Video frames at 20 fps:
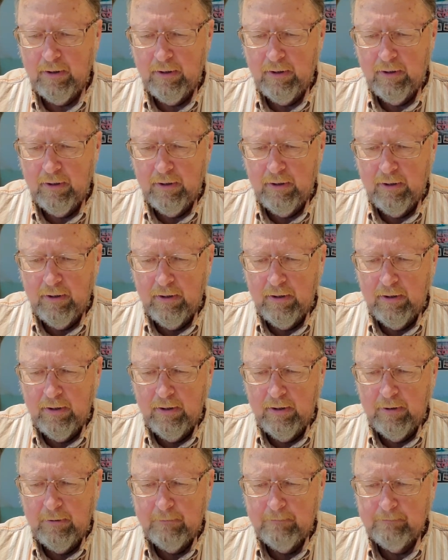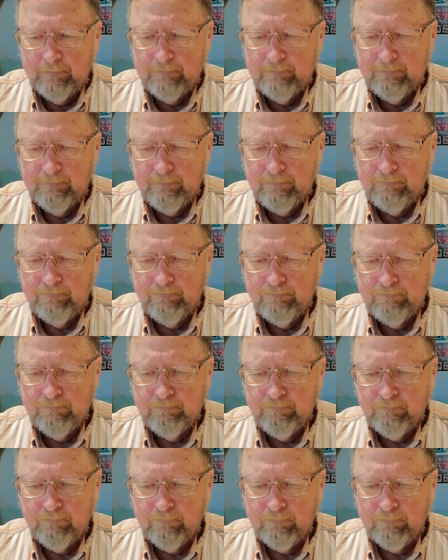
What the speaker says: No one is speaking in this clip.